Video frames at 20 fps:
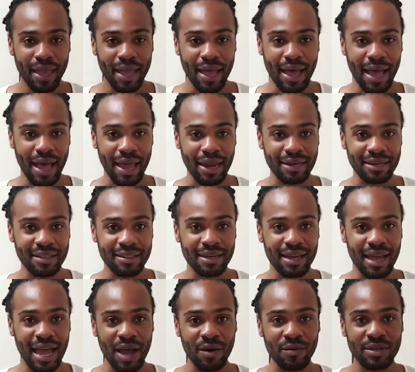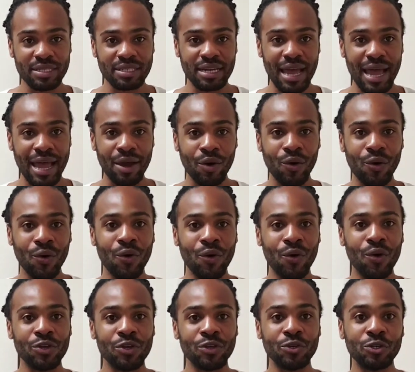and the guy was like,
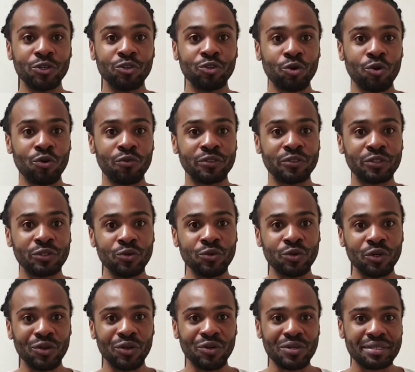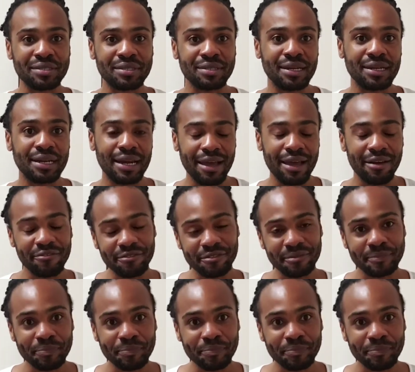oh, you drove too close to the left.